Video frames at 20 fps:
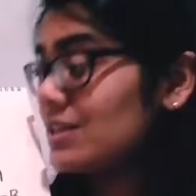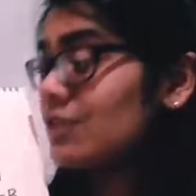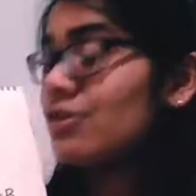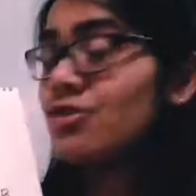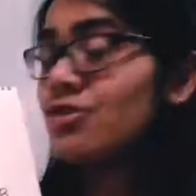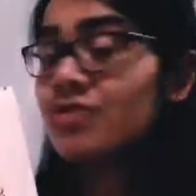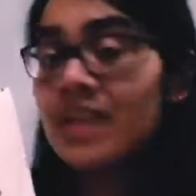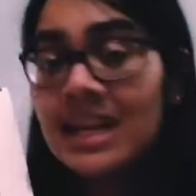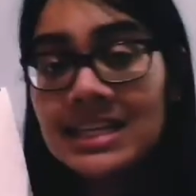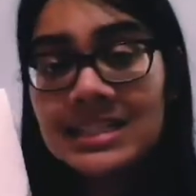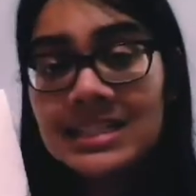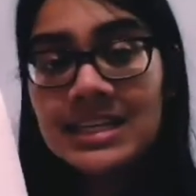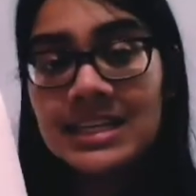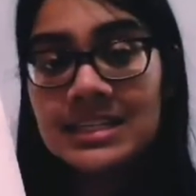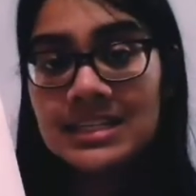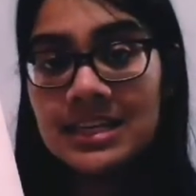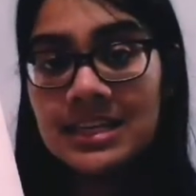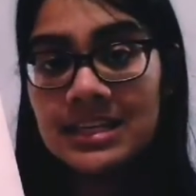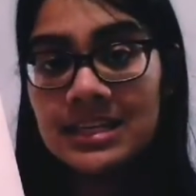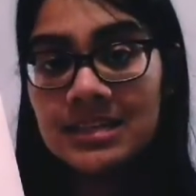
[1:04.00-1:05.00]
a greater
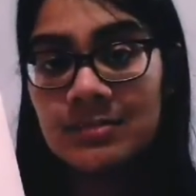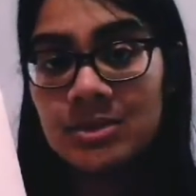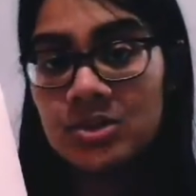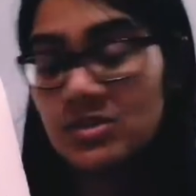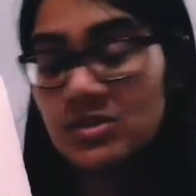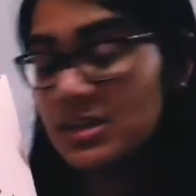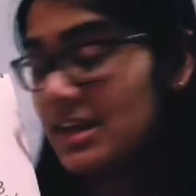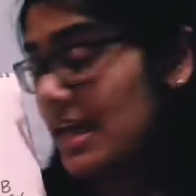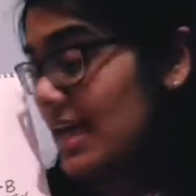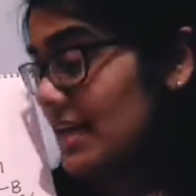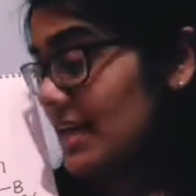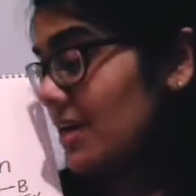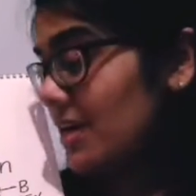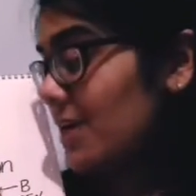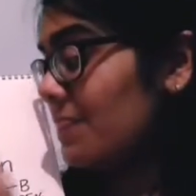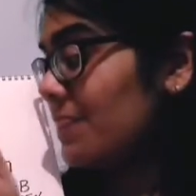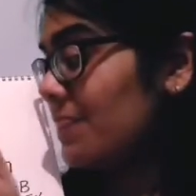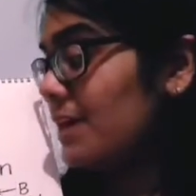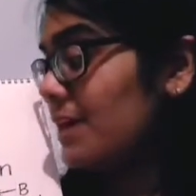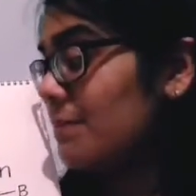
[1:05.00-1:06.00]
entitlement of land
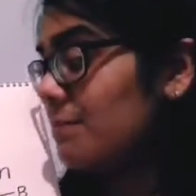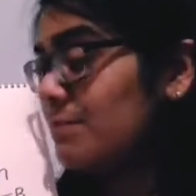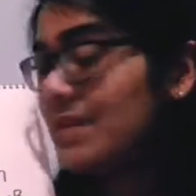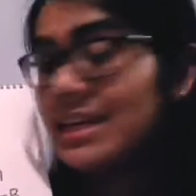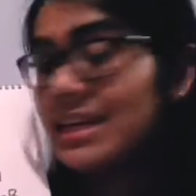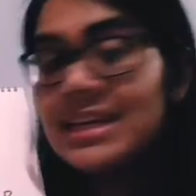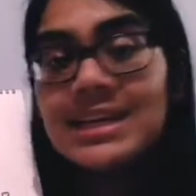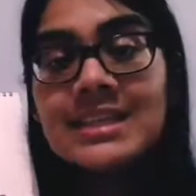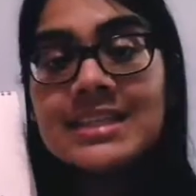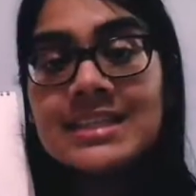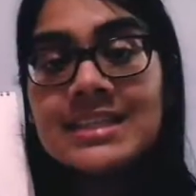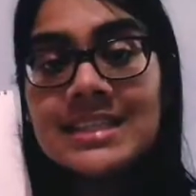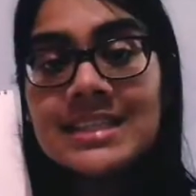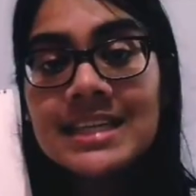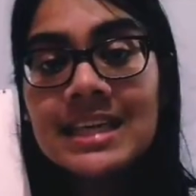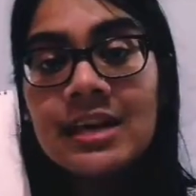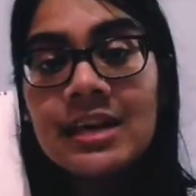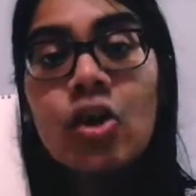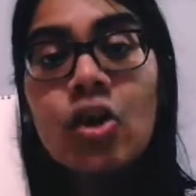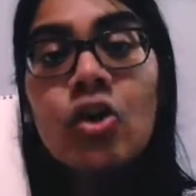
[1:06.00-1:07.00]
than B,
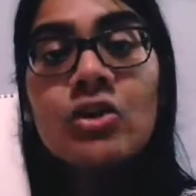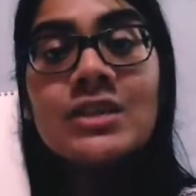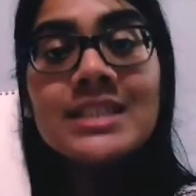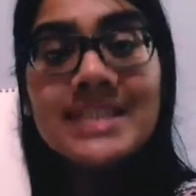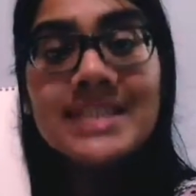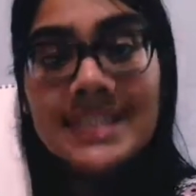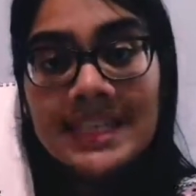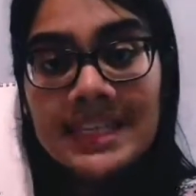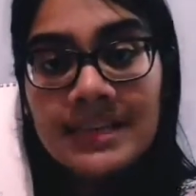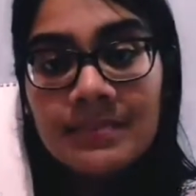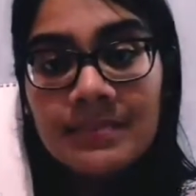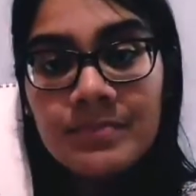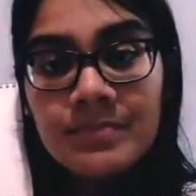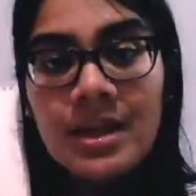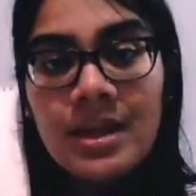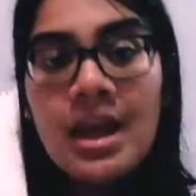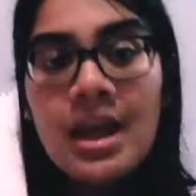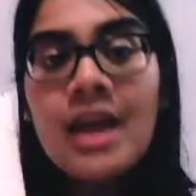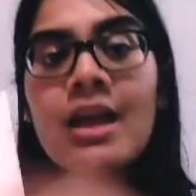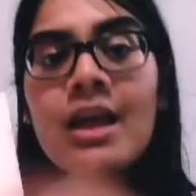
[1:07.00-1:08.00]
C, or D.
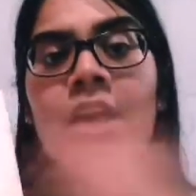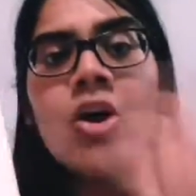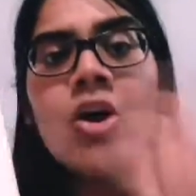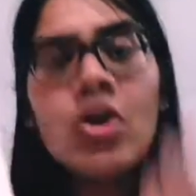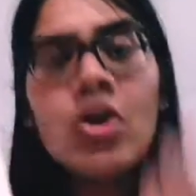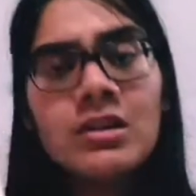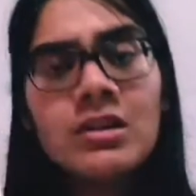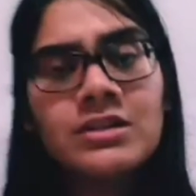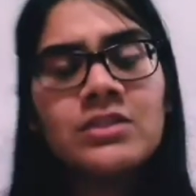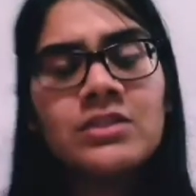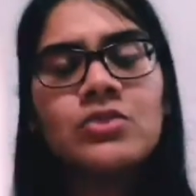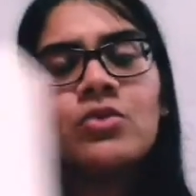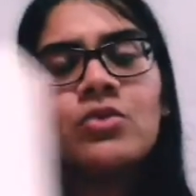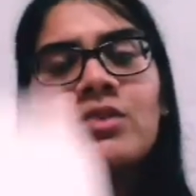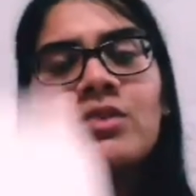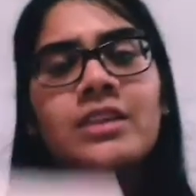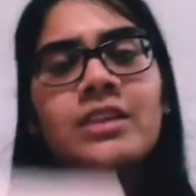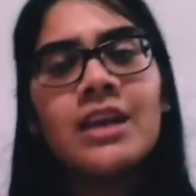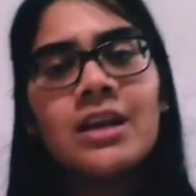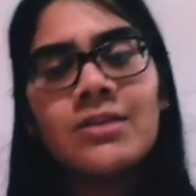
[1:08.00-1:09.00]
Also,
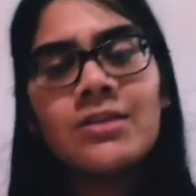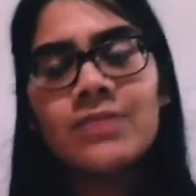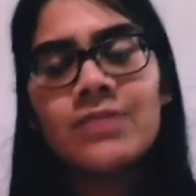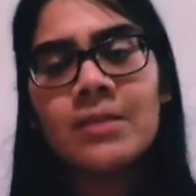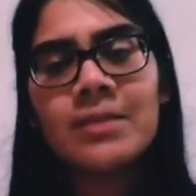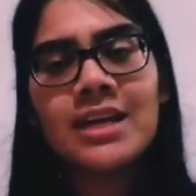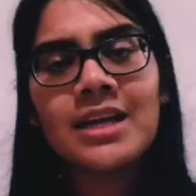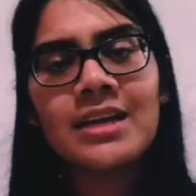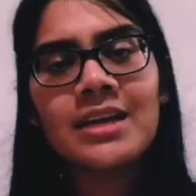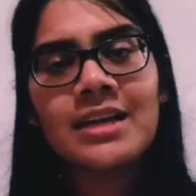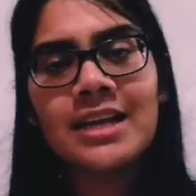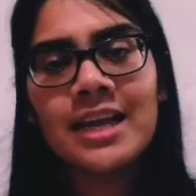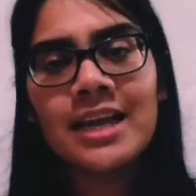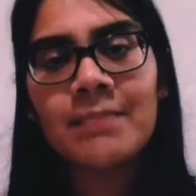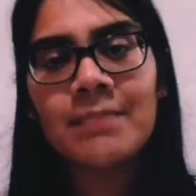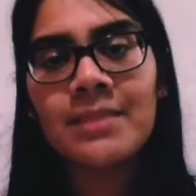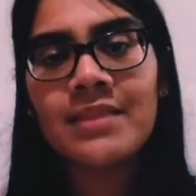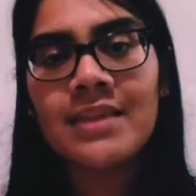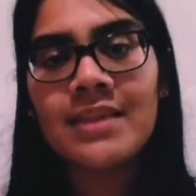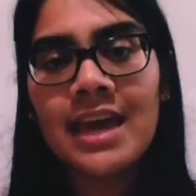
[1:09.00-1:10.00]
none of them can
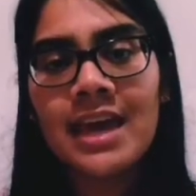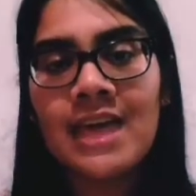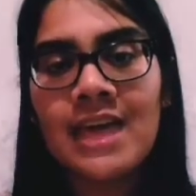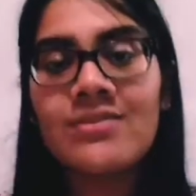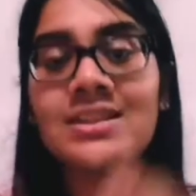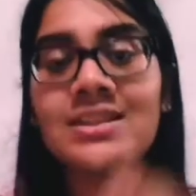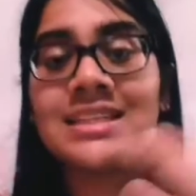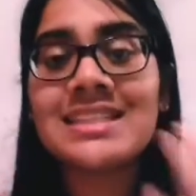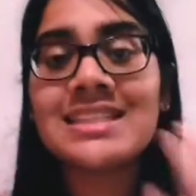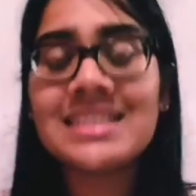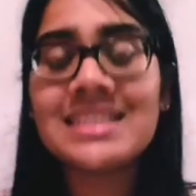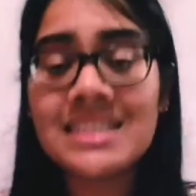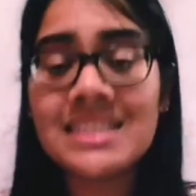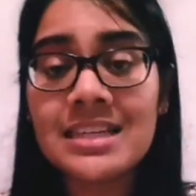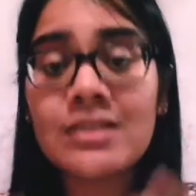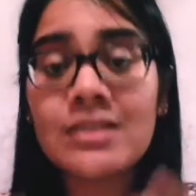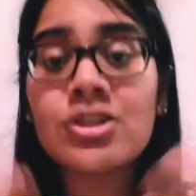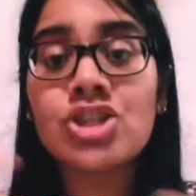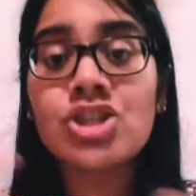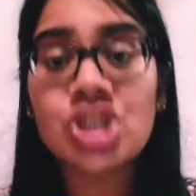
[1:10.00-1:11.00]
claim that they have a
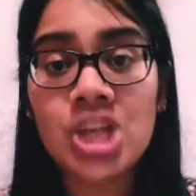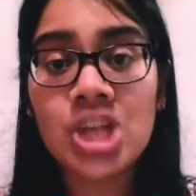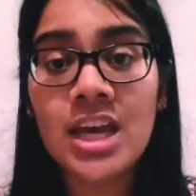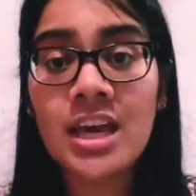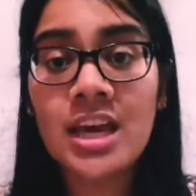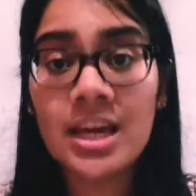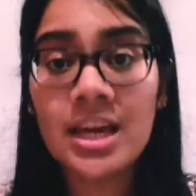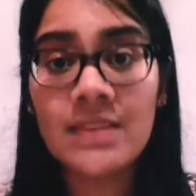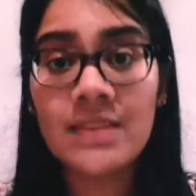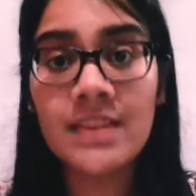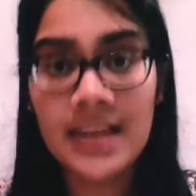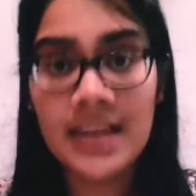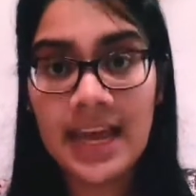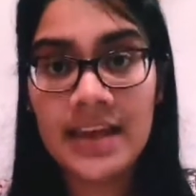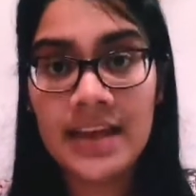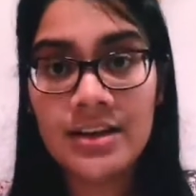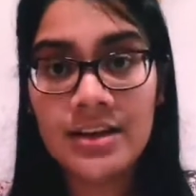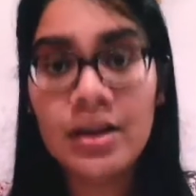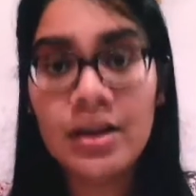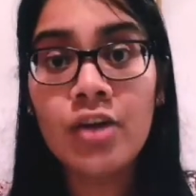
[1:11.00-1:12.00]
distinct share in the
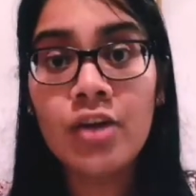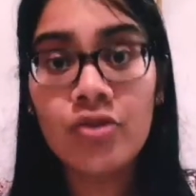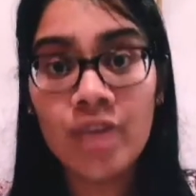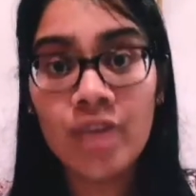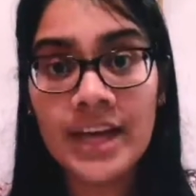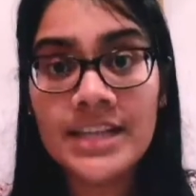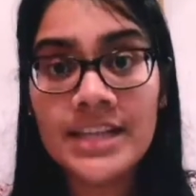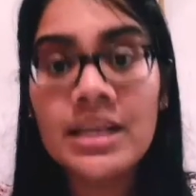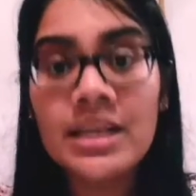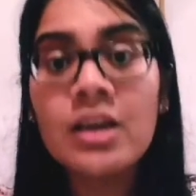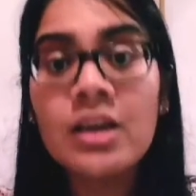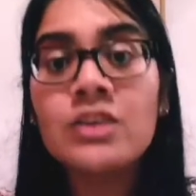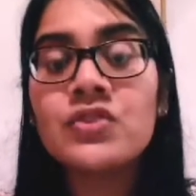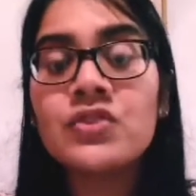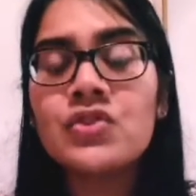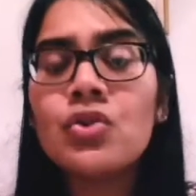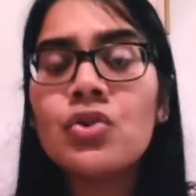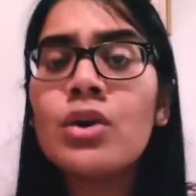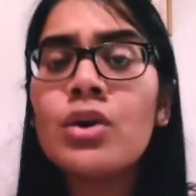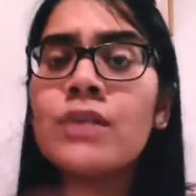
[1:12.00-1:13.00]
land, right?
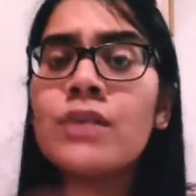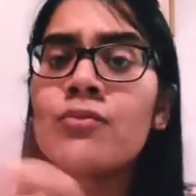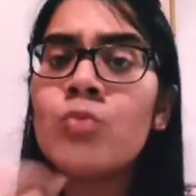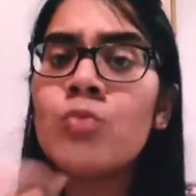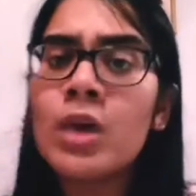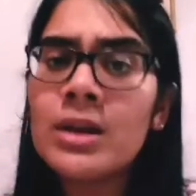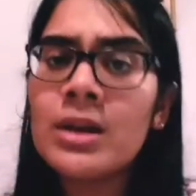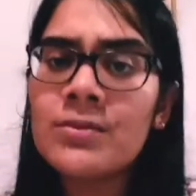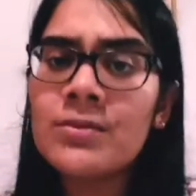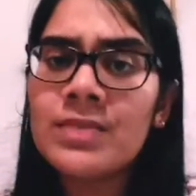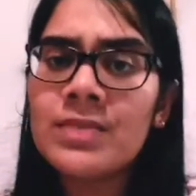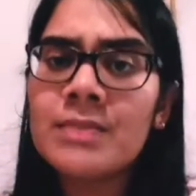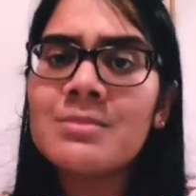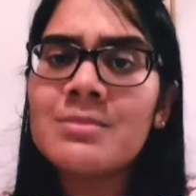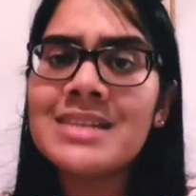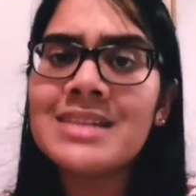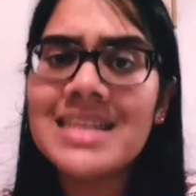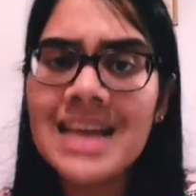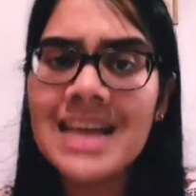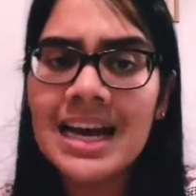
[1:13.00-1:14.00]
So if one of
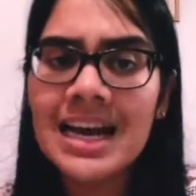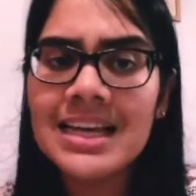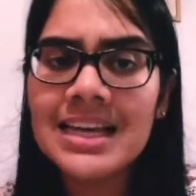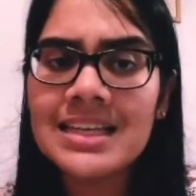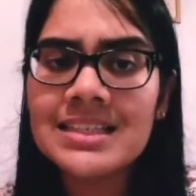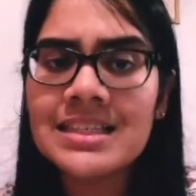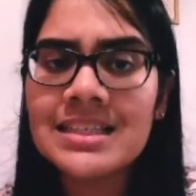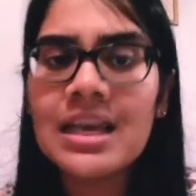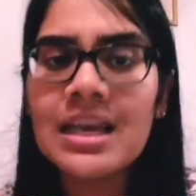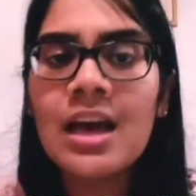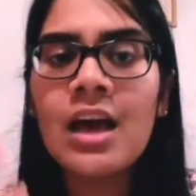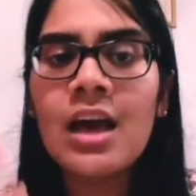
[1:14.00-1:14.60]
them dies,